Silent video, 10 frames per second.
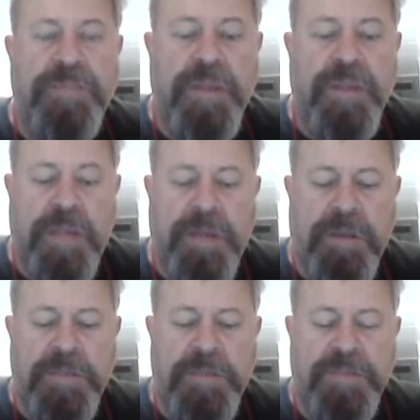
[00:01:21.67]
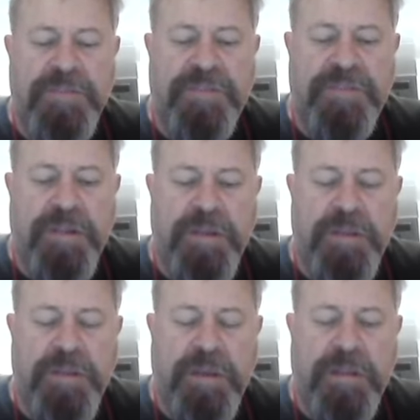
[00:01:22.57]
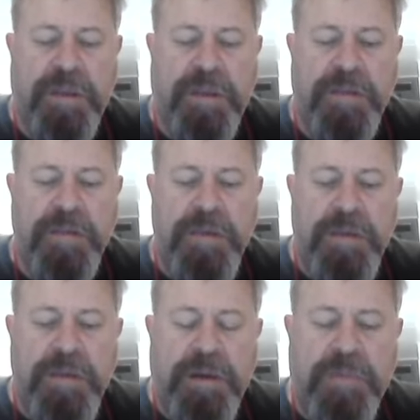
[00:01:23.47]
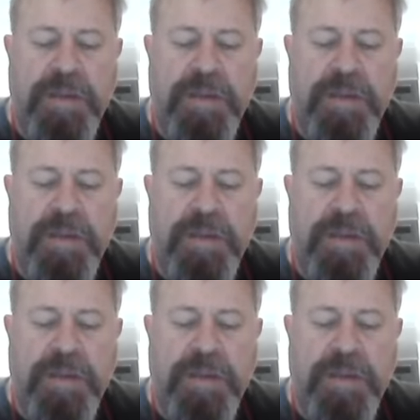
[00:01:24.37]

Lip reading: that area specifically, and I'm